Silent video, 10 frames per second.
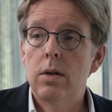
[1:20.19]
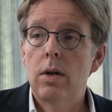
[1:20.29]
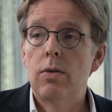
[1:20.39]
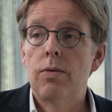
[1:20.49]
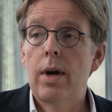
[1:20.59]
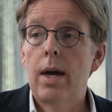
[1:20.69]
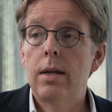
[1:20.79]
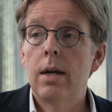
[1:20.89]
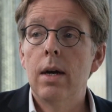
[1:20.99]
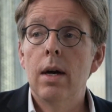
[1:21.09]
not to
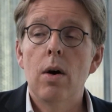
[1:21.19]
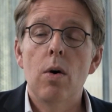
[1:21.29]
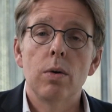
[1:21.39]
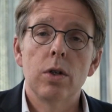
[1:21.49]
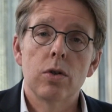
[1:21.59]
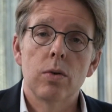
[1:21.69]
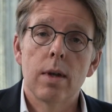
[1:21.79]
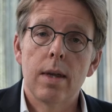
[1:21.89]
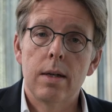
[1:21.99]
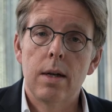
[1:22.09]
forget, only
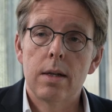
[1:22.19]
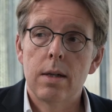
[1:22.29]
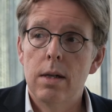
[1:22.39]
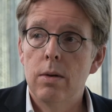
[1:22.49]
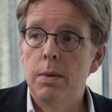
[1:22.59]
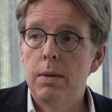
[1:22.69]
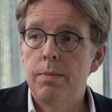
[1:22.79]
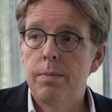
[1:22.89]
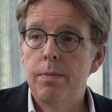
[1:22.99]
showing the intestinal lumen.